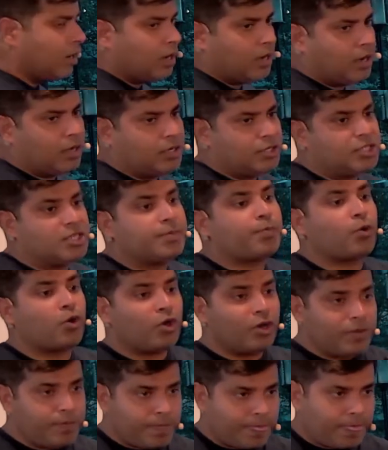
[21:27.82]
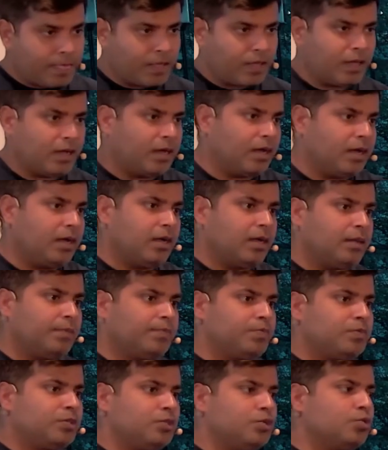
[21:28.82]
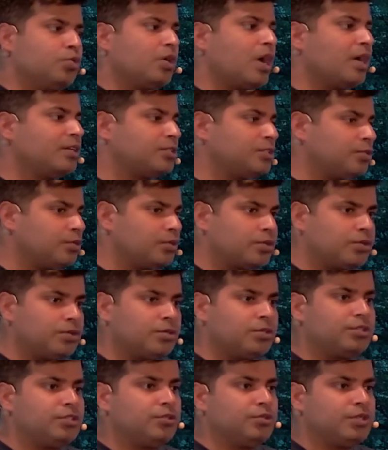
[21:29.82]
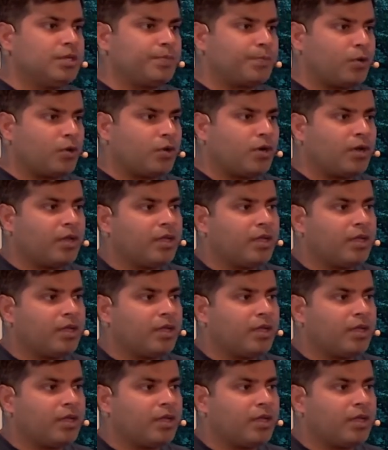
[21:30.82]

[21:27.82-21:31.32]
deploy, you write your code, you deploy